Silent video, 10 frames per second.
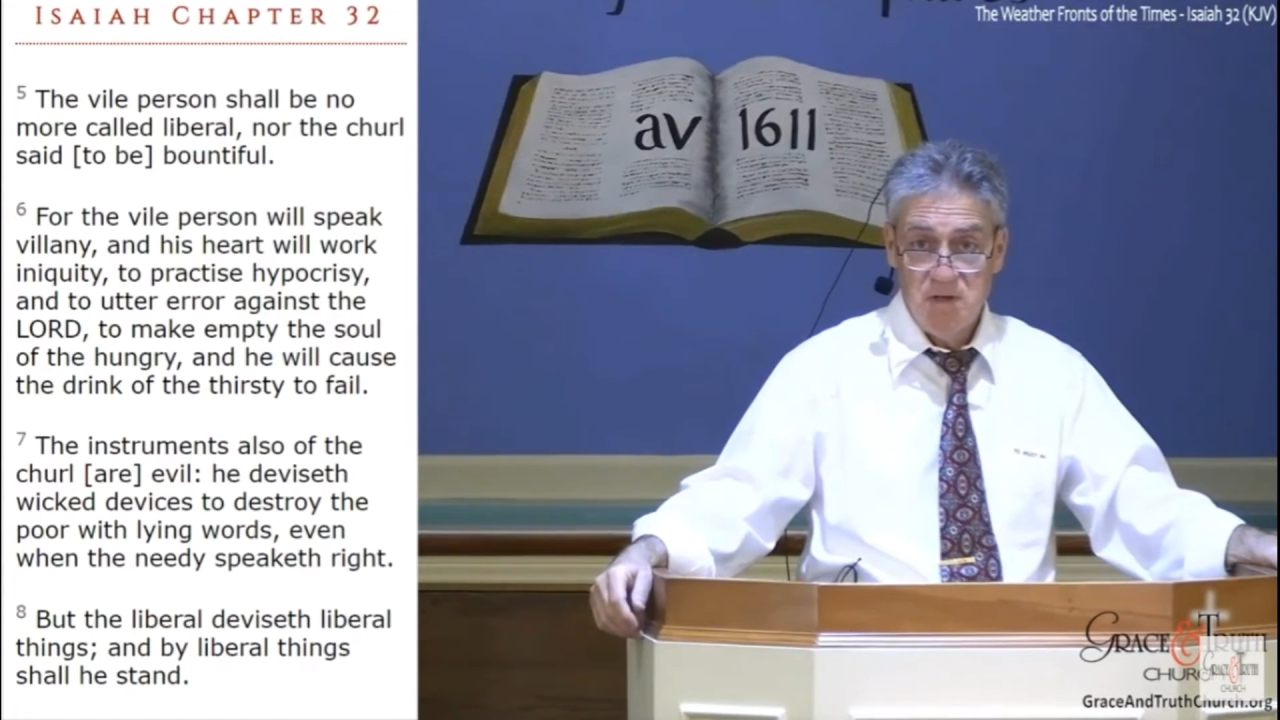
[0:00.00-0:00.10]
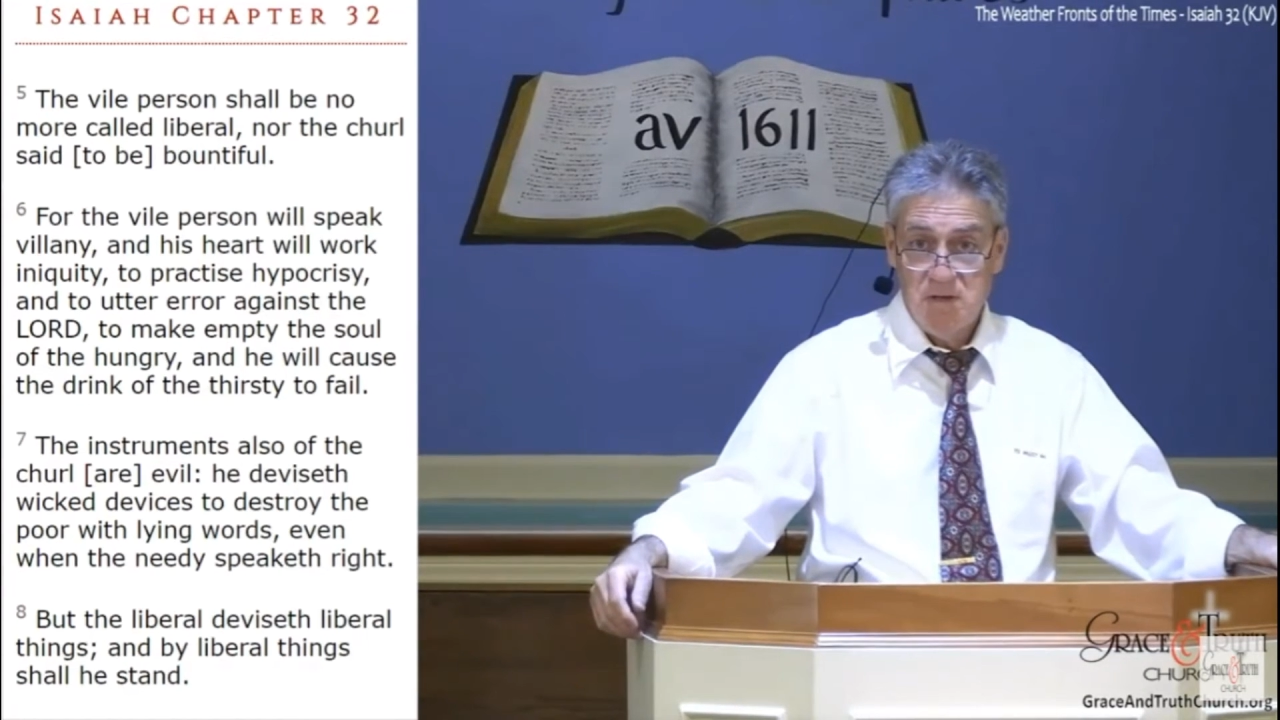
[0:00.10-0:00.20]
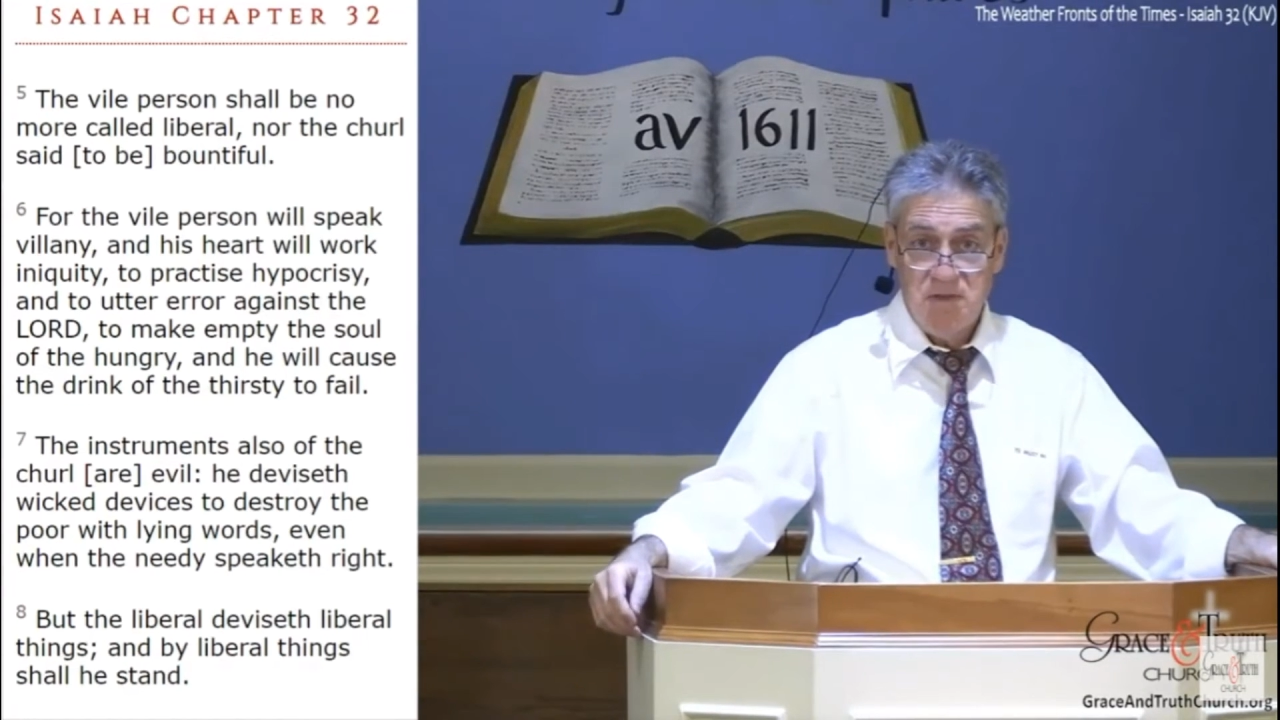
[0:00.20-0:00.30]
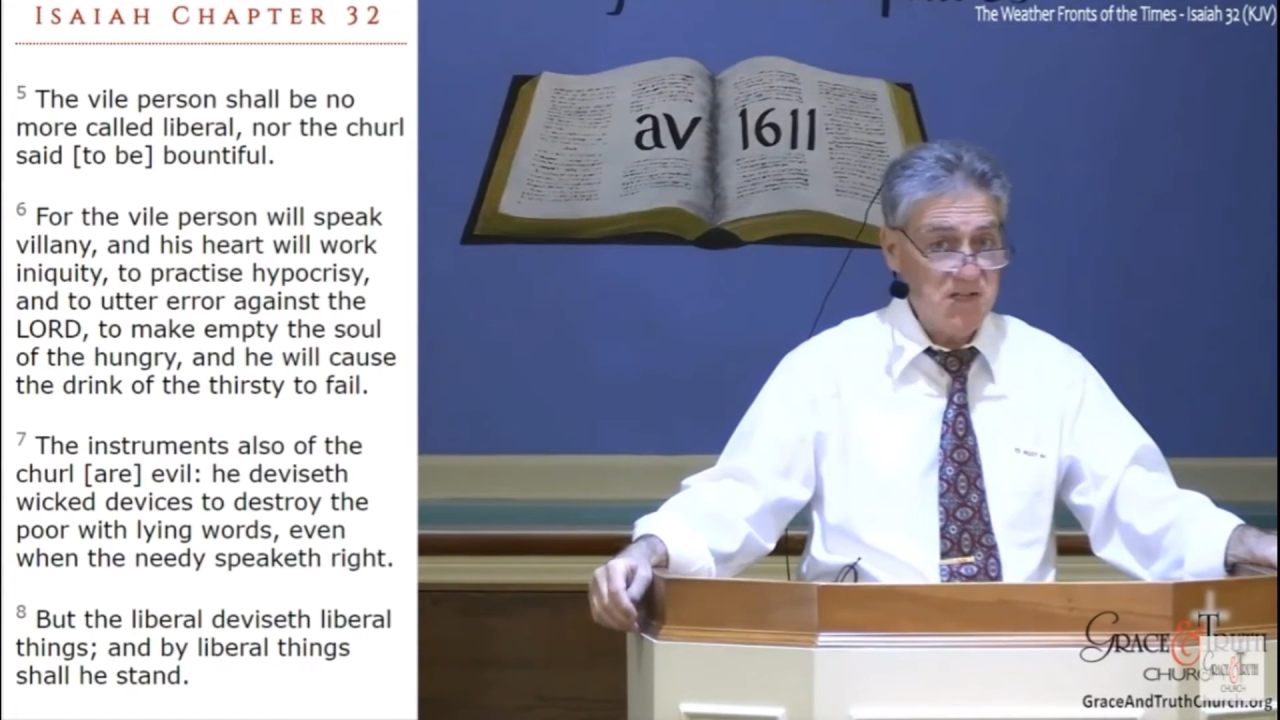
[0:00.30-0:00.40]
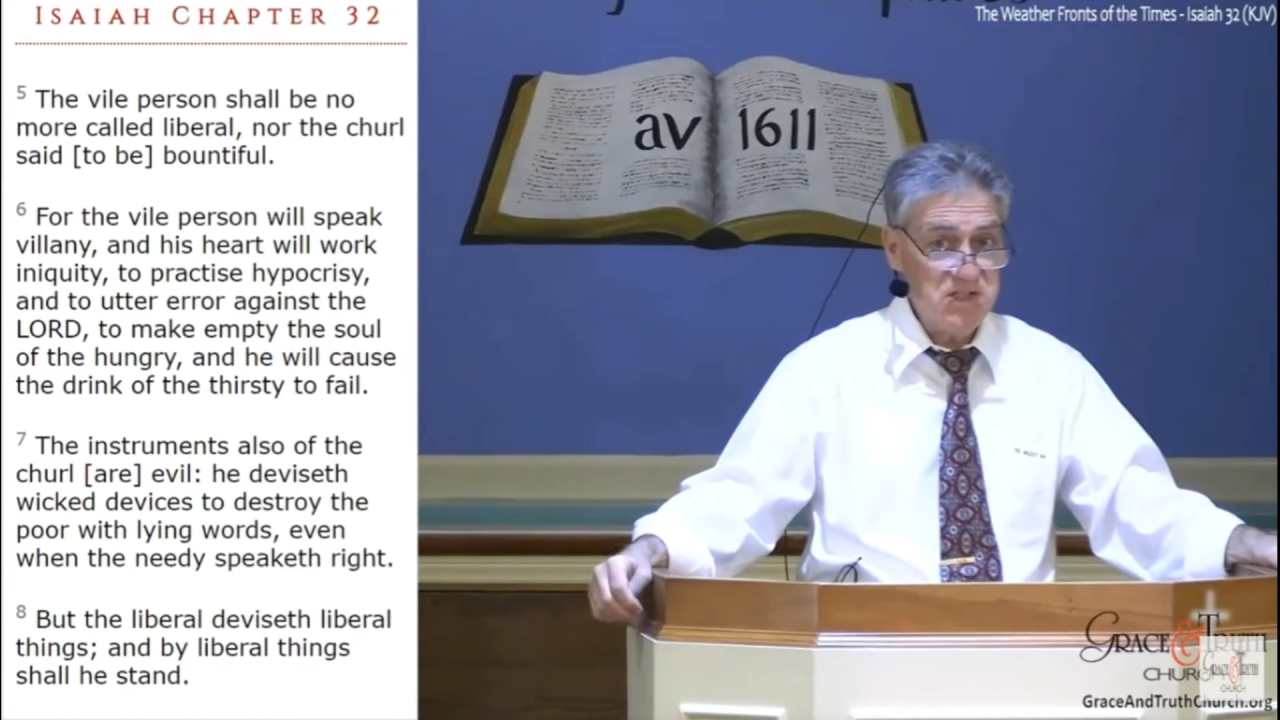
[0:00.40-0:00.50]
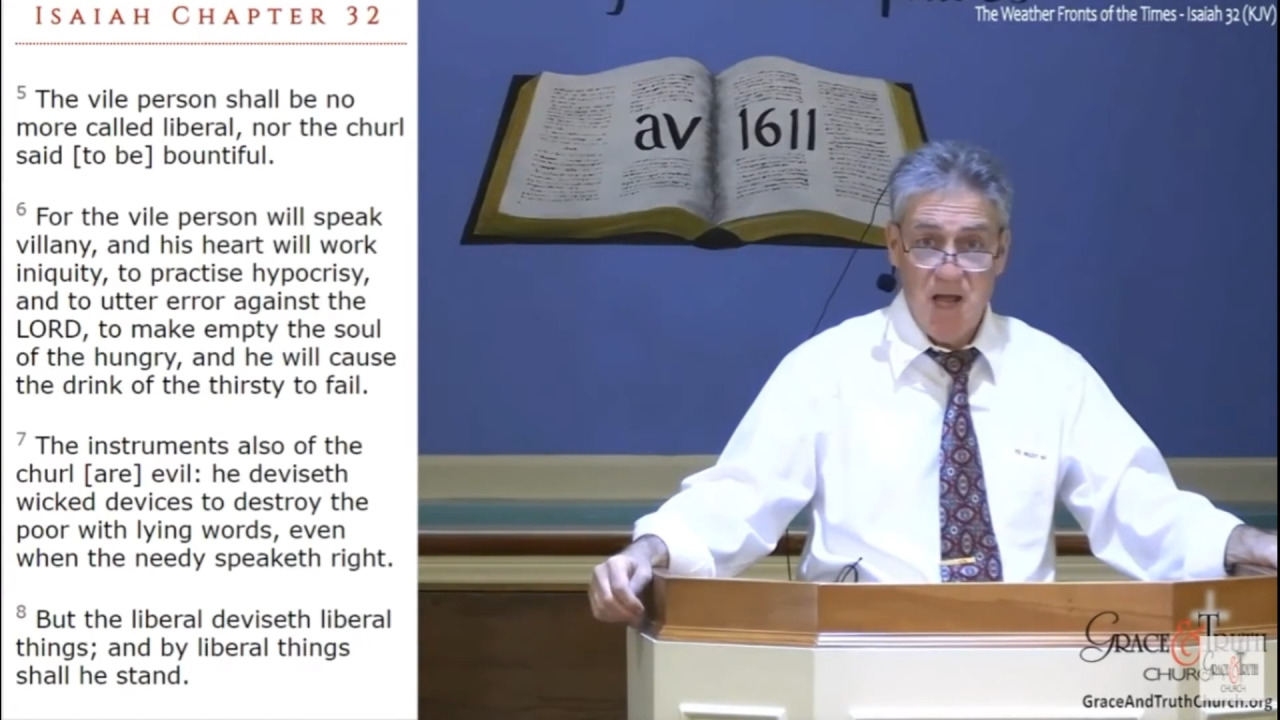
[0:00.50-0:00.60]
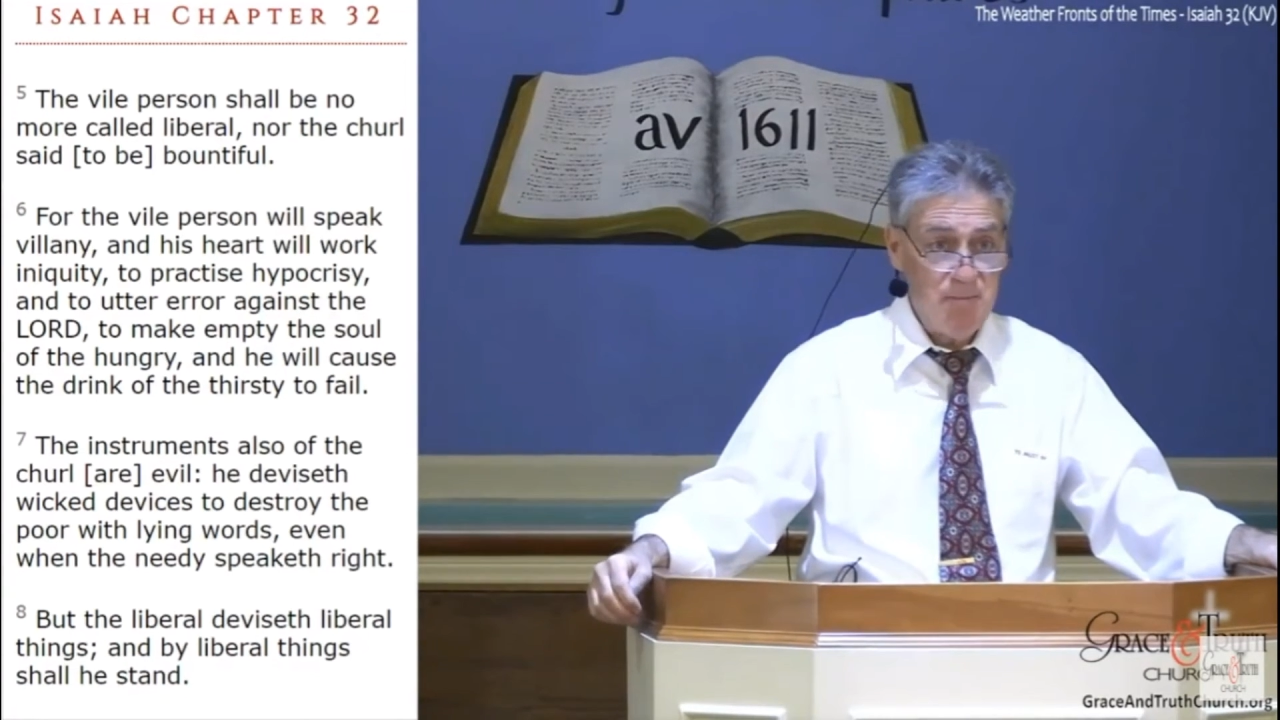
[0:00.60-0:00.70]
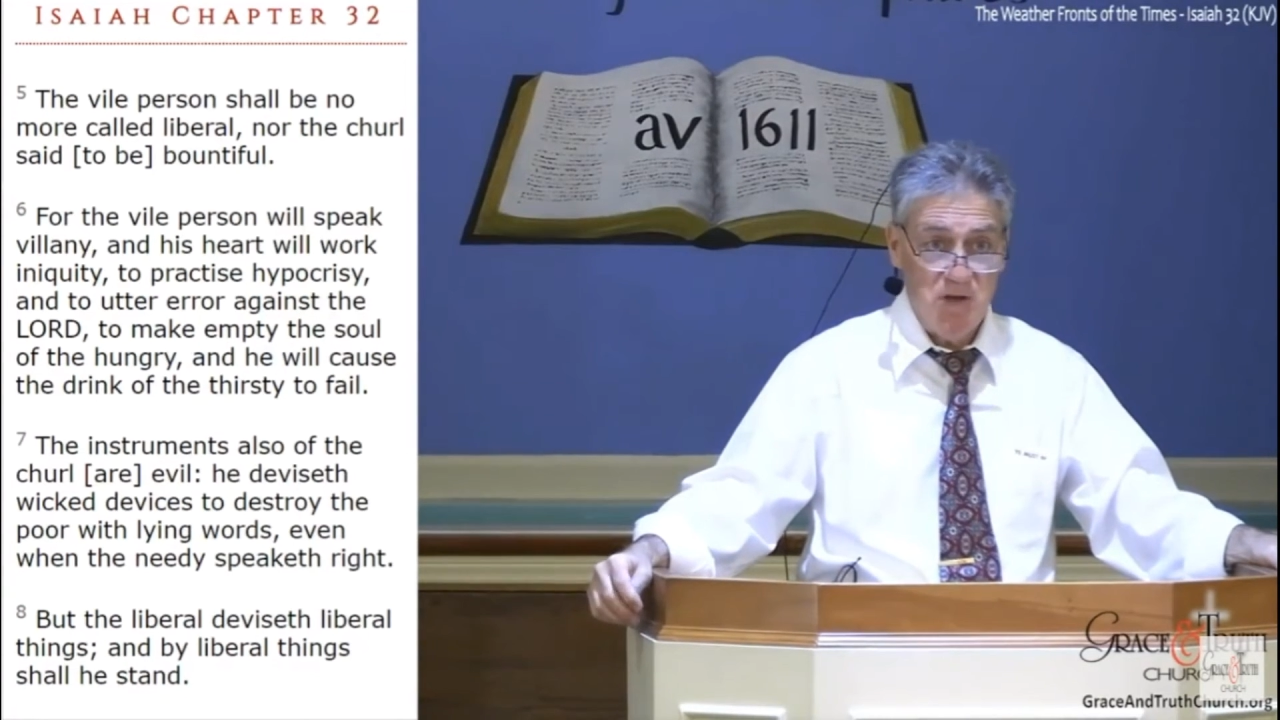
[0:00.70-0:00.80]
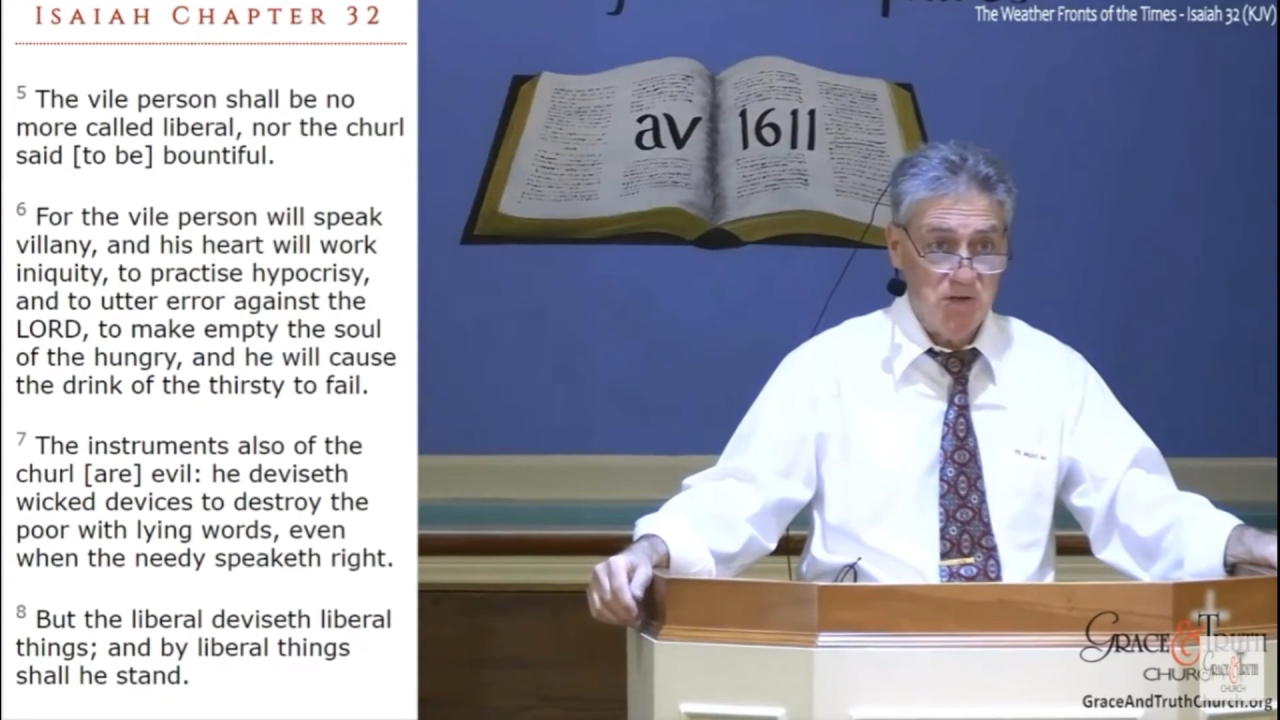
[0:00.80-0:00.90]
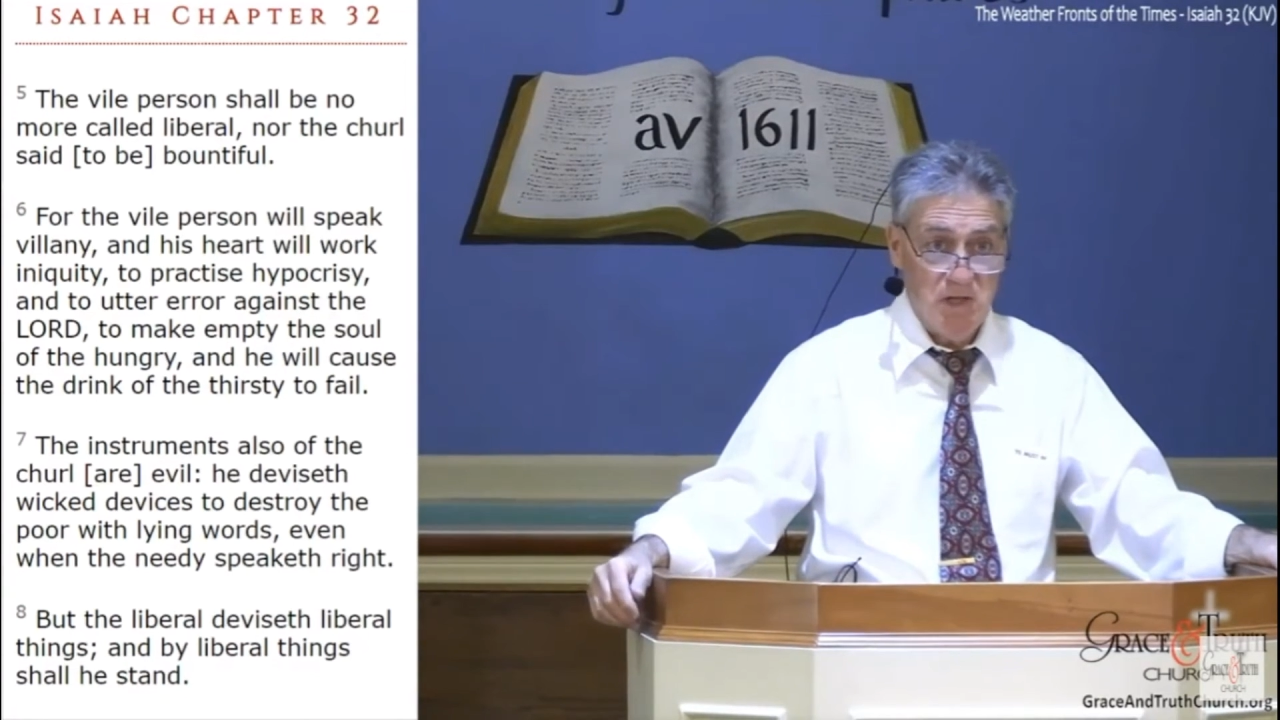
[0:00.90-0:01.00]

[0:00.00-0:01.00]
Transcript: That's not middle